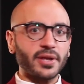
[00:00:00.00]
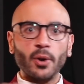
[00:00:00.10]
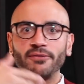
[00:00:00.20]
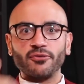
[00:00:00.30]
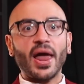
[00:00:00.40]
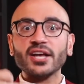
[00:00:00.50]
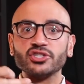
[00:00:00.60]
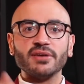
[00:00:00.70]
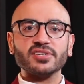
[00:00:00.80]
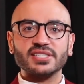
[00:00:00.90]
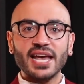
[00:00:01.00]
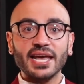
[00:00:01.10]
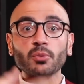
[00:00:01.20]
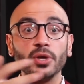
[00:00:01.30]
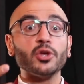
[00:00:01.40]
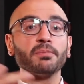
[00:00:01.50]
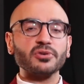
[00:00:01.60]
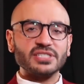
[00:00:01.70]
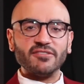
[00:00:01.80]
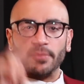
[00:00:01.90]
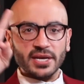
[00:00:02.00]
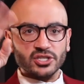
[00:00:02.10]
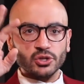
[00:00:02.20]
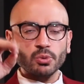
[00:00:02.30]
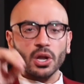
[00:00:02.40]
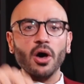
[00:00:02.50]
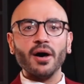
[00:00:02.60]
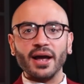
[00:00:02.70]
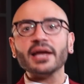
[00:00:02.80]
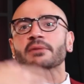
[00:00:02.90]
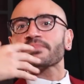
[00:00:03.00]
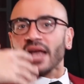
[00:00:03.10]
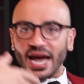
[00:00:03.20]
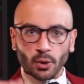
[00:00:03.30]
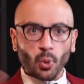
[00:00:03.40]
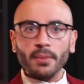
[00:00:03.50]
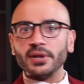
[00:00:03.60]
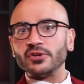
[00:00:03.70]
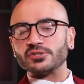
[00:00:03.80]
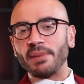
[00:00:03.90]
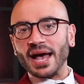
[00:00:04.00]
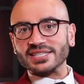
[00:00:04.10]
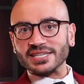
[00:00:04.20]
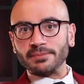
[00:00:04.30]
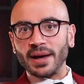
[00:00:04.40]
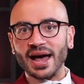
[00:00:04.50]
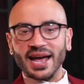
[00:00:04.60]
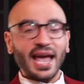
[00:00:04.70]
a fraction of a second, what you perceive to be too long, at a woman who's passing by.